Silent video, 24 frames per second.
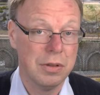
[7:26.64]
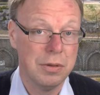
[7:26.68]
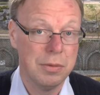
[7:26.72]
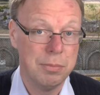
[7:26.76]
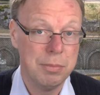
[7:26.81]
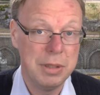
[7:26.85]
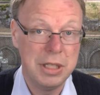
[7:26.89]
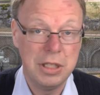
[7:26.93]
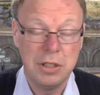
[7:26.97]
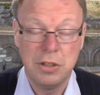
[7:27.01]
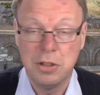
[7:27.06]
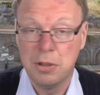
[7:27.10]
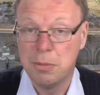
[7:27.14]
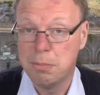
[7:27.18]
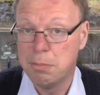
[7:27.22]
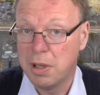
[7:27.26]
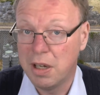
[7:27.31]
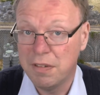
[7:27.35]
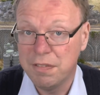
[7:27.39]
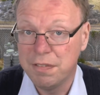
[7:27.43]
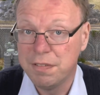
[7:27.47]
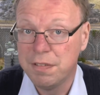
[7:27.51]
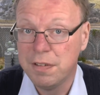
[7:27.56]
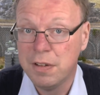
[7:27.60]
medium
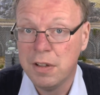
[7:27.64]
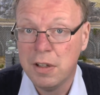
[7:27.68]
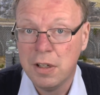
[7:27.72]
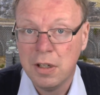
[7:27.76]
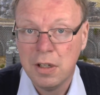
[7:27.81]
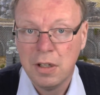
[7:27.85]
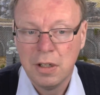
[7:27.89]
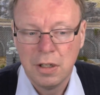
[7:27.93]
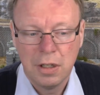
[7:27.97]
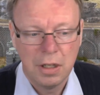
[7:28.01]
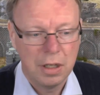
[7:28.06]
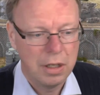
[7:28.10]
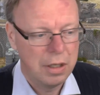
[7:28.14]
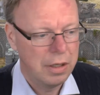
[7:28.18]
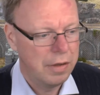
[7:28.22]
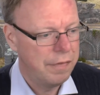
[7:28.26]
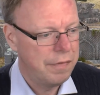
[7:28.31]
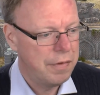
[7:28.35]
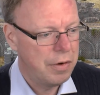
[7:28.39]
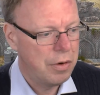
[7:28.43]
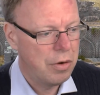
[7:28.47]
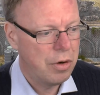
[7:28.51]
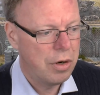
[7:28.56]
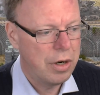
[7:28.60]
buff.
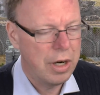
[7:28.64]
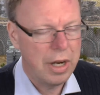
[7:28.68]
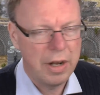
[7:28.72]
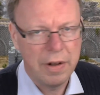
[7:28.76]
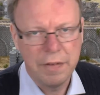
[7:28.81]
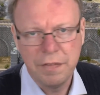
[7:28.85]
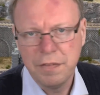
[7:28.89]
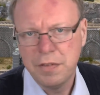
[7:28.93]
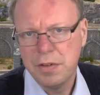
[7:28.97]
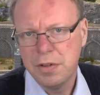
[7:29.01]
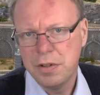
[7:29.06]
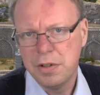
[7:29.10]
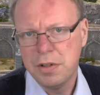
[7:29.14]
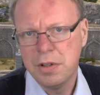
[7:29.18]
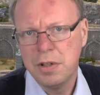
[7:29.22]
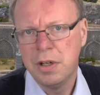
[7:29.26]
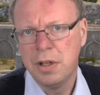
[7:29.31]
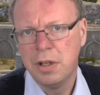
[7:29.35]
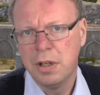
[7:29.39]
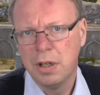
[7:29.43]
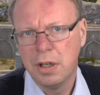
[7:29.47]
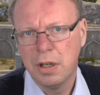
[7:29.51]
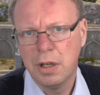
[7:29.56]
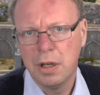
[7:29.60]
There are other
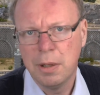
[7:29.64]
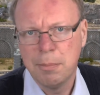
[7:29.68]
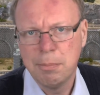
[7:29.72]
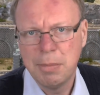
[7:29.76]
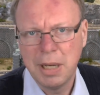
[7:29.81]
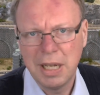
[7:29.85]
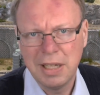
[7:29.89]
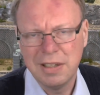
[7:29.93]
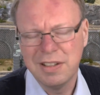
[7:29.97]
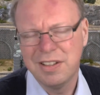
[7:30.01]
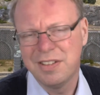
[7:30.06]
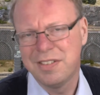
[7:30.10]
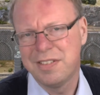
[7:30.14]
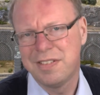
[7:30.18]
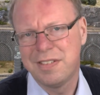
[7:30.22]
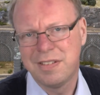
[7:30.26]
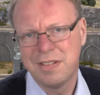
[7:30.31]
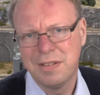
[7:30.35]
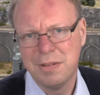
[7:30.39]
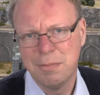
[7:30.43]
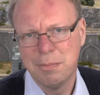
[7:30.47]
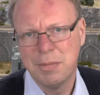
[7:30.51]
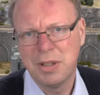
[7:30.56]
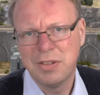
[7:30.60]

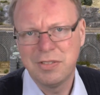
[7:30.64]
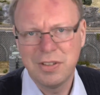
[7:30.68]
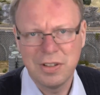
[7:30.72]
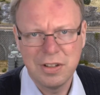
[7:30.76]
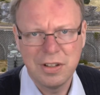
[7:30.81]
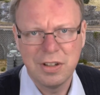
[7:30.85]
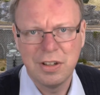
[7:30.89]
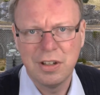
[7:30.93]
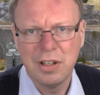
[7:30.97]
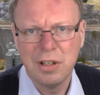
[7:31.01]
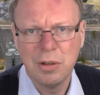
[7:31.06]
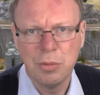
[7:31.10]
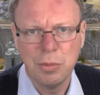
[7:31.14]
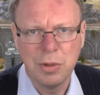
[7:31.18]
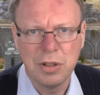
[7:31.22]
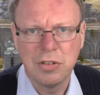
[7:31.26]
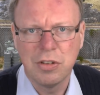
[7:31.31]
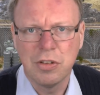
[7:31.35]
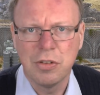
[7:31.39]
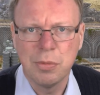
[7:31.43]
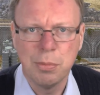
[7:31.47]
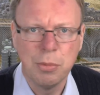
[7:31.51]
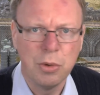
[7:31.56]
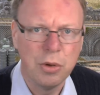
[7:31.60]
ballast material
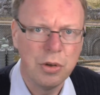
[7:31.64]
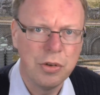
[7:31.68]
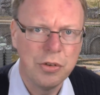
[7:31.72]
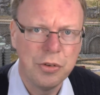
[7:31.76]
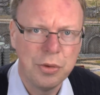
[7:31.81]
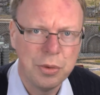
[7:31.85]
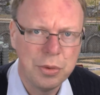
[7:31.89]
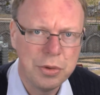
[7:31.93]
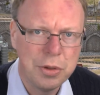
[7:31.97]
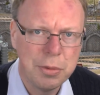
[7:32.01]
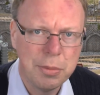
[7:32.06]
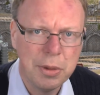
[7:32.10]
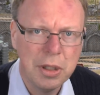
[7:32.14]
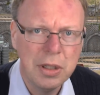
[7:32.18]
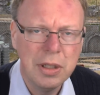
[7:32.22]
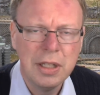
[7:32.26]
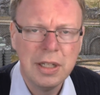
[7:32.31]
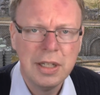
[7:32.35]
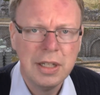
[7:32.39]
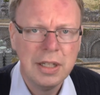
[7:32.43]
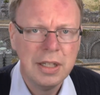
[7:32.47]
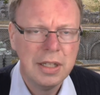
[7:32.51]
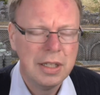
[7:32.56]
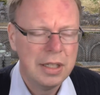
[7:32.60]
which is more suitable,
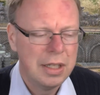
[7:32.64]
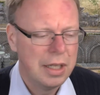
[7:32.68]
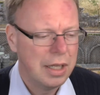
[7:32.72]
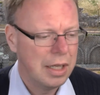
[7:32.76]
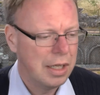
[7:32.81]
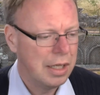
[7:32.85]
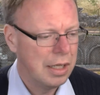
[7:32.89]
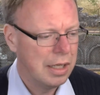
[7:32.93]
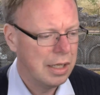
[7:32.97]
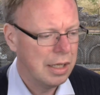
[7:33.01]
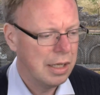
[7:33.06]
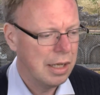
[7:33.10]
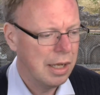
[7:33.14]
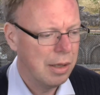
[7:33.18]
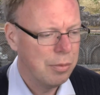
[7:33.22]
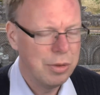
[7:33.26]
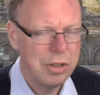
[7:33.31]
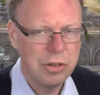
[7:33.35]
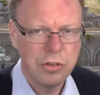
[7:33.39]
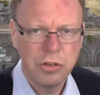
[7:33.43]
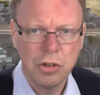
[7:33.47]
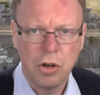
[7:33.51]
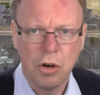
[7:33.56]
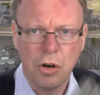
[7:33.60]

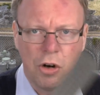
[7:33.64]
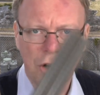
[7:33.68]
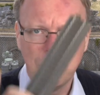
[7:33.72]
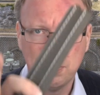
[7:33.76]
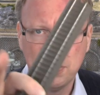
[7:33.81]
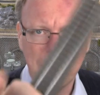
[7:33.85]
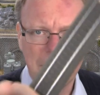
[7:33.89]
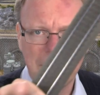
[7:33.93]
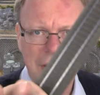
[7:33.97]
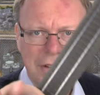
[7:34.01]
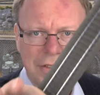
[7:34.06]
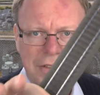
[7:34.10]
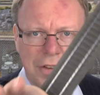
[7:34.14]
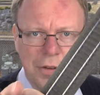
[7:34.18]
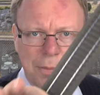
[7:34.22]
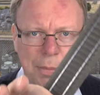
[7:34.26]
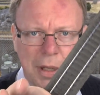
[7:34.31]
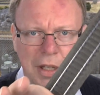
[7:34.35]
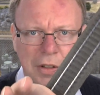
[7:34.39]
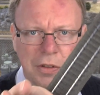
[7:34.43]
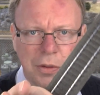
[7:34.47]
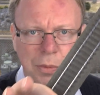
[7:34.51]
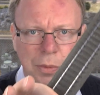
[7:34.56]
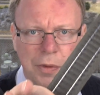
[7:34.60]
which harmonizes
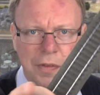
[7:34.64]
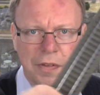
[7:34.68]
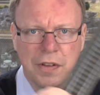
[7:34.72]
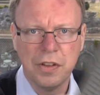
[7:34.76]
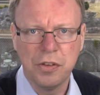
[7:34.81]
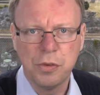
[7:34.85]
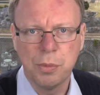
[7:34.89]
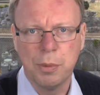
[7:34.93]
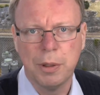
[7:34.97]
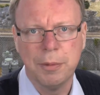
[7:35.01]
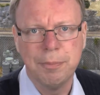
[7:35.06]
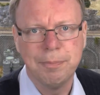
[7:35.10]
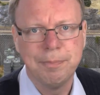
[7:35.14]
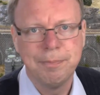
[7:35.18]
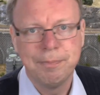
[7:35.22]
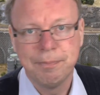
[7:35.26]
better with this one.